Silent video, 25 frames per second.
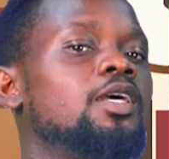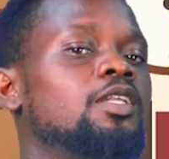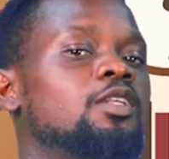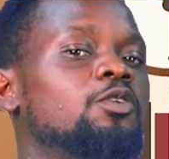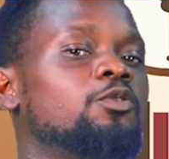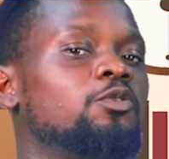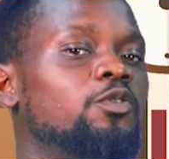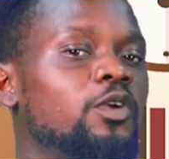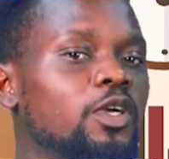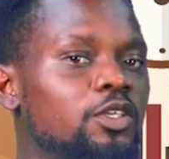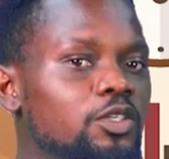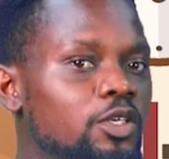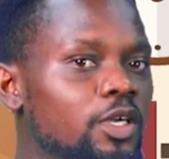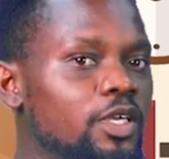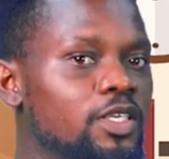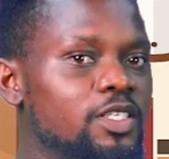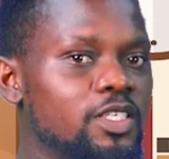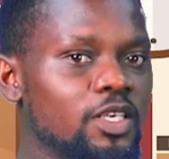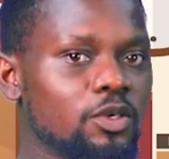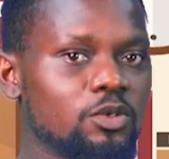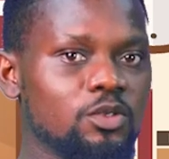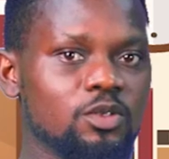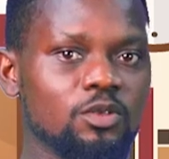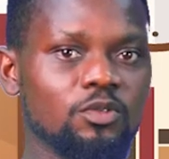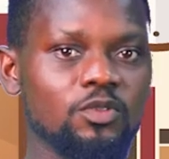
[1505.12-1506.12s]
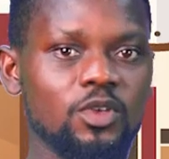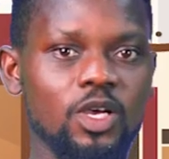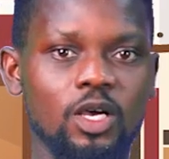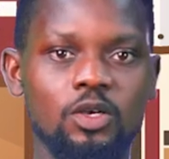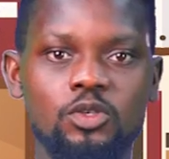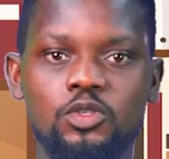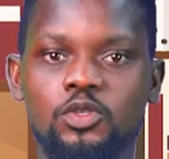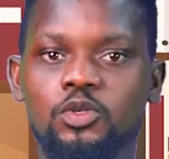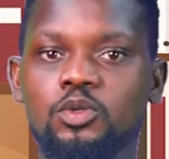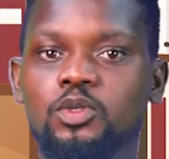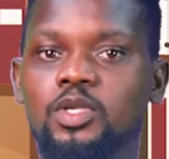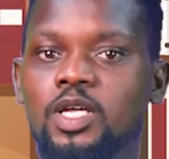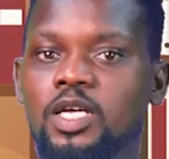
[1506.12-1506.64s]
The Federal Executive
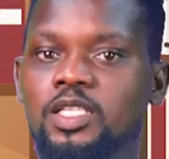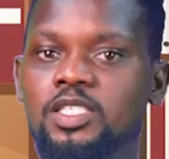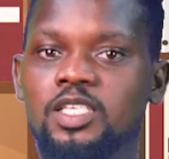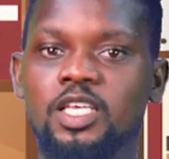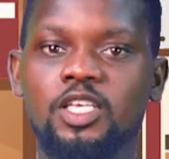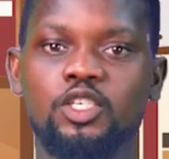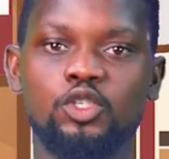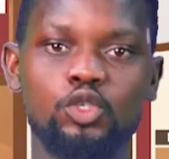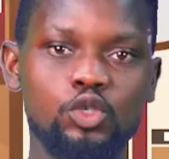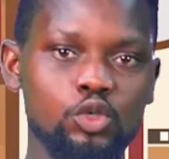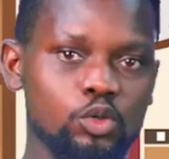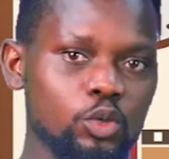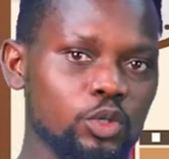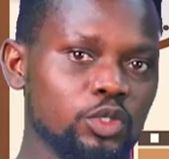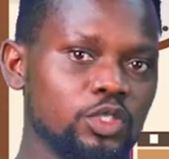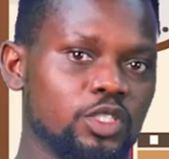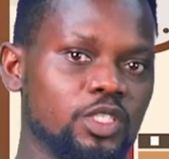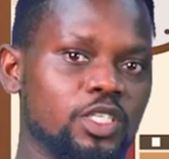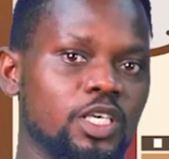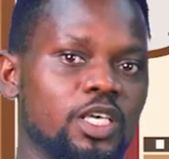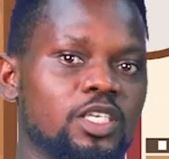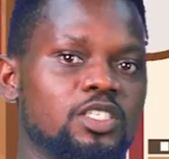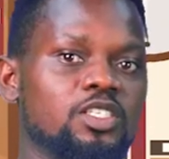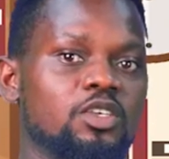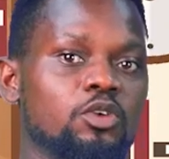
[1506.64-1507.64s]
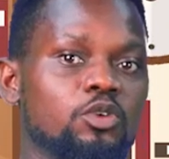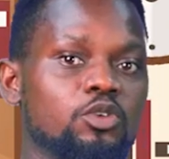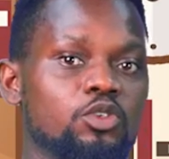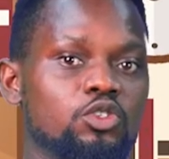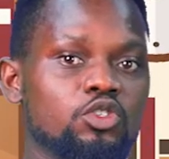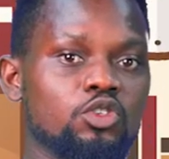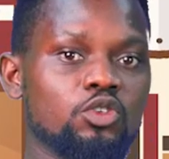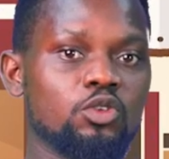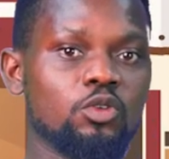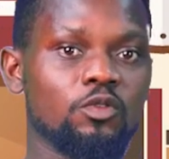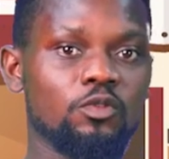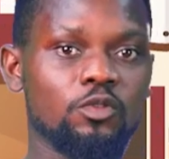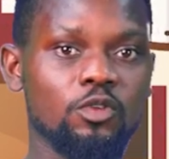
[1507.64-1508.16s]
Council that ensured the
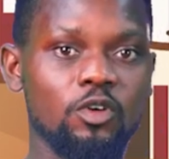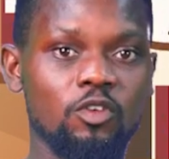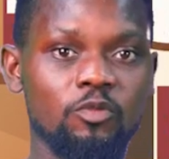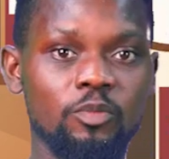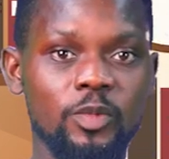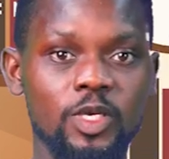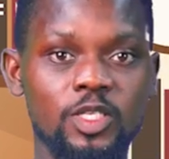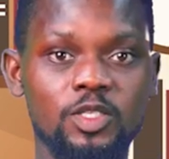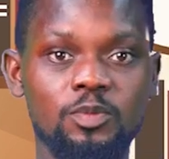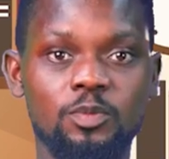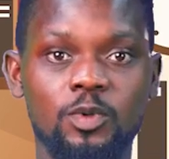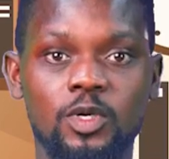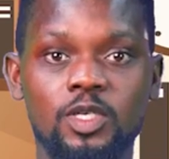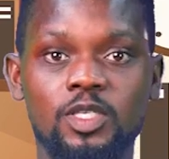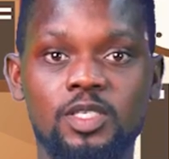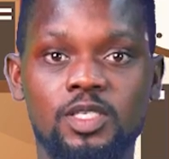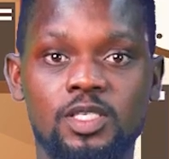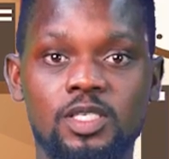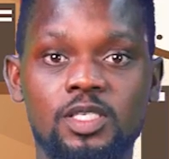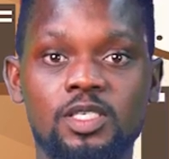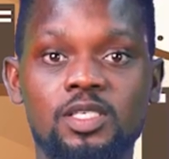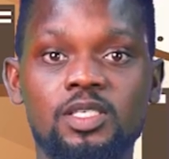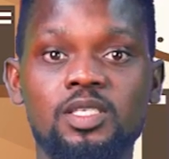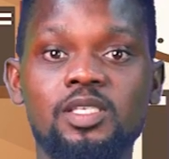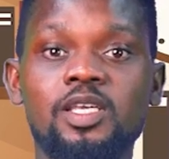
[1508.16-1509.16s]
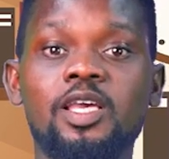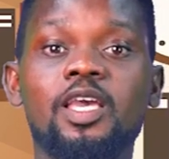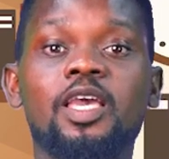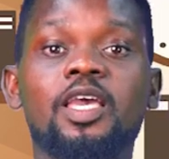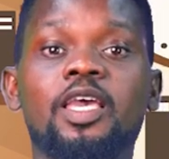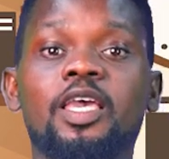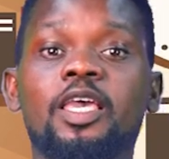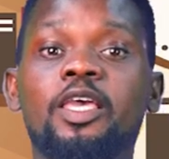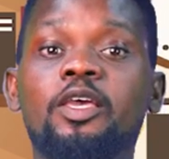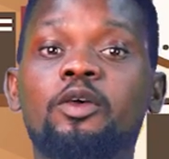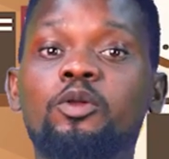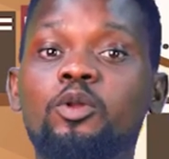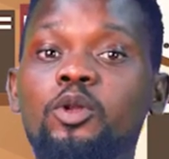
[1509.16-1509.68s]
execution of government policies
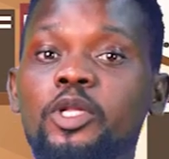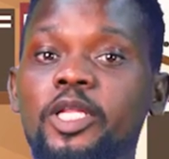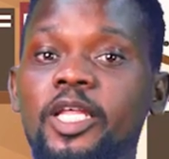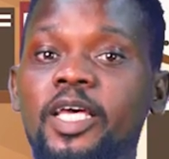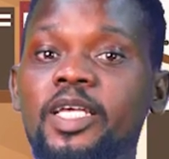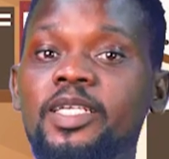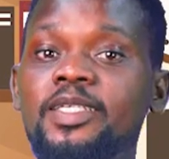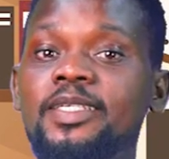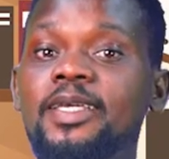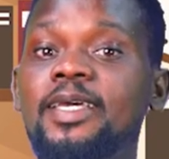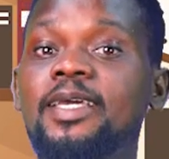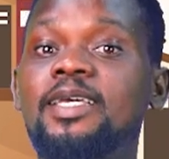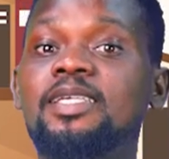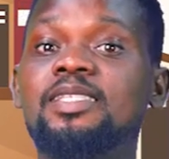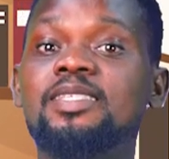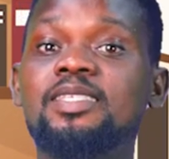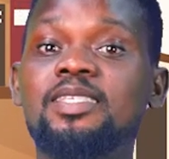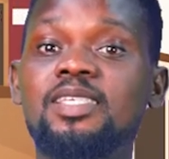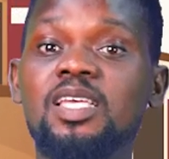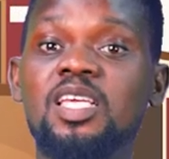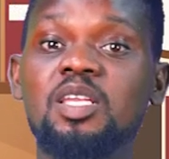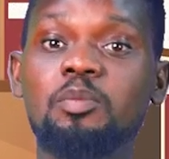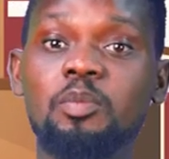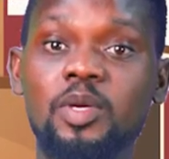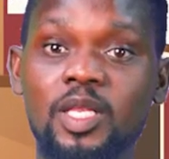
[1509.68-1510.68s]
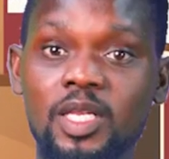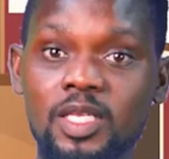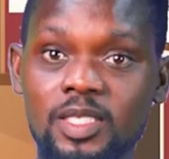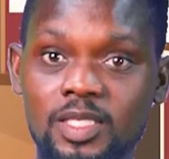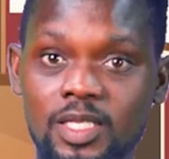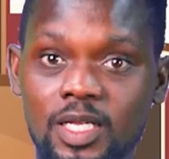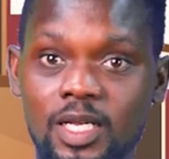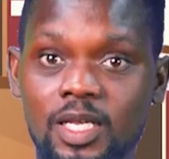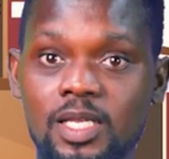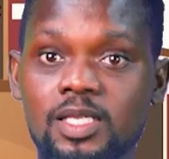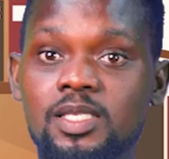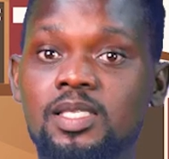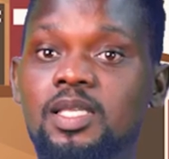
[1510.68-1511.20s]
included 18
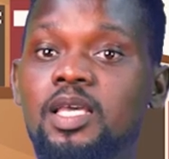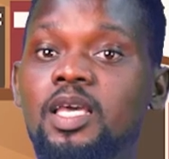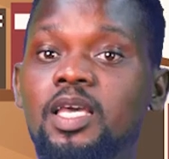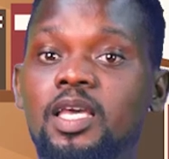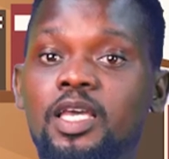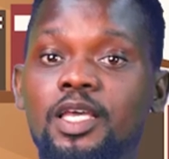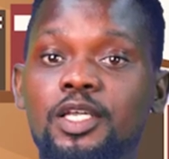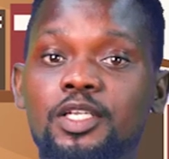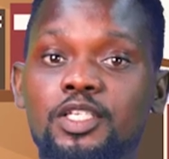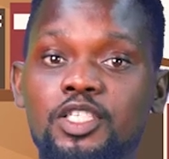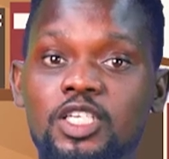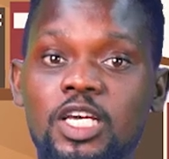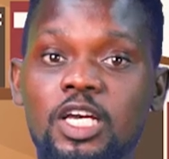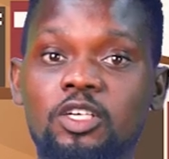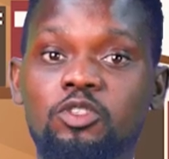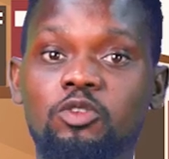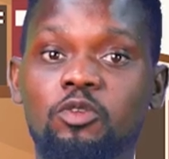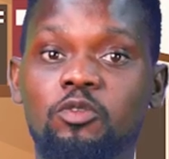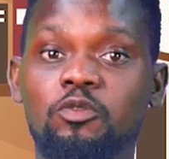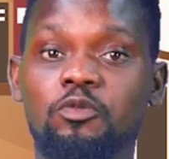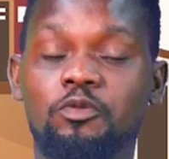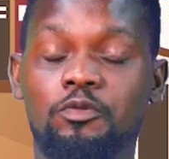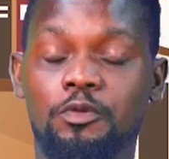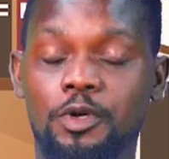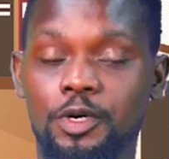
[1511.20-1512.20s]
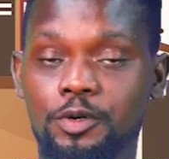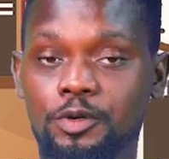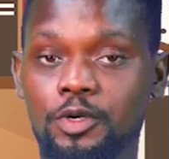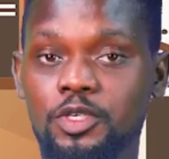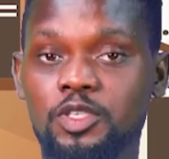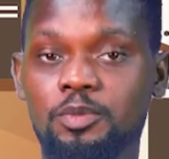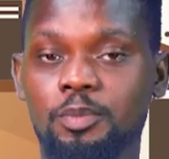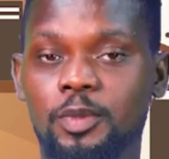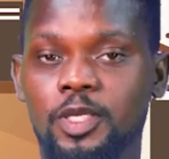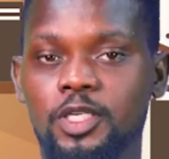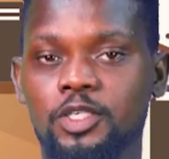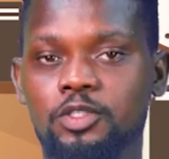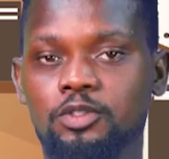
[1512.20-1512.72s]
ministers in charge of
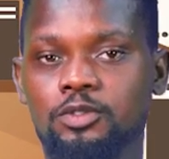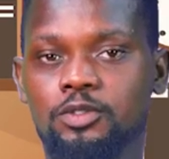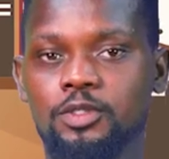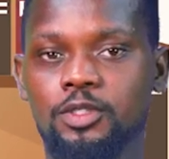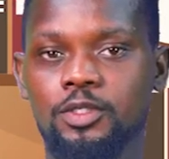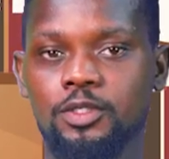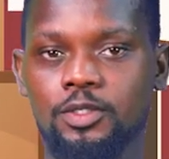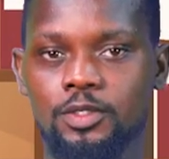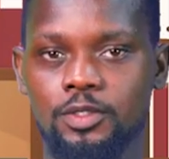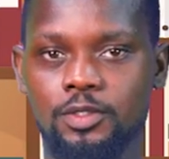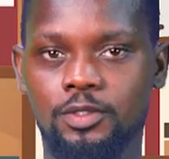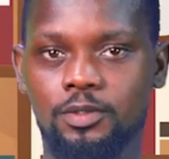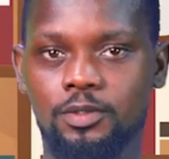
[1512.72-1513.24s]
various ministries.